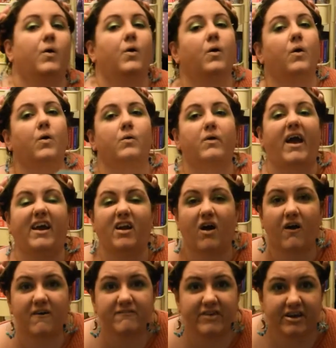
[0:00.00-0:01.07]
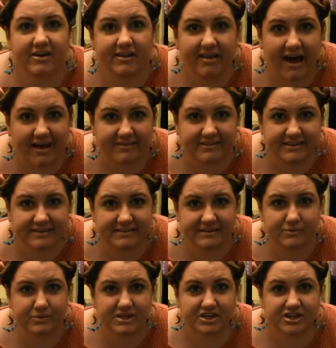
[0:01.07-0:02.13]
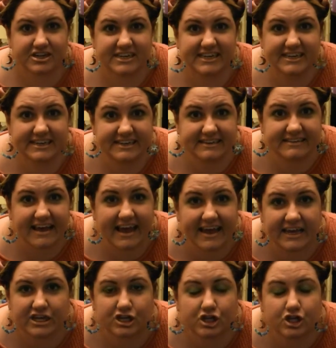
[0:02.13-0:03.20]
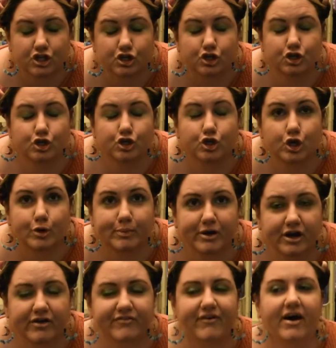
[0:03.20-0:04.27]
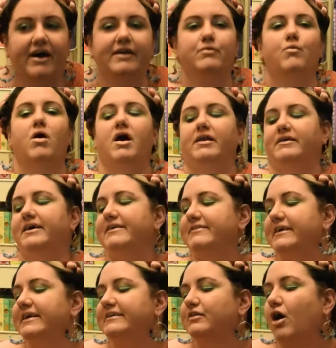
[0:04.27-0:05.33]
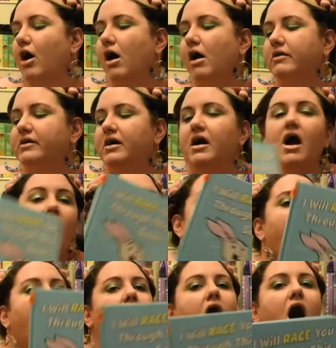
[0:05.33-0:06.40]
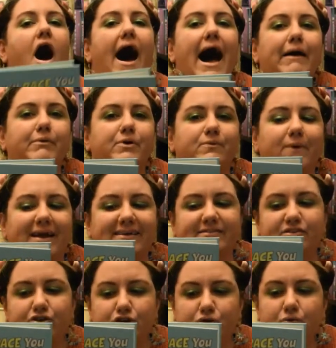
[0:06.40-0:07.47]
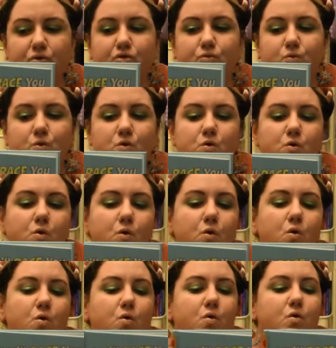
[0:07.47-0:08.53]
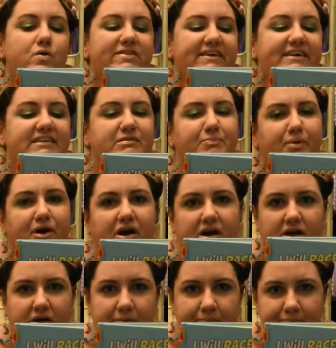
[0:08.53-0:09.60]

Alright, our very last easy reader is a super fun one because it is called I Will Race You Through This Book.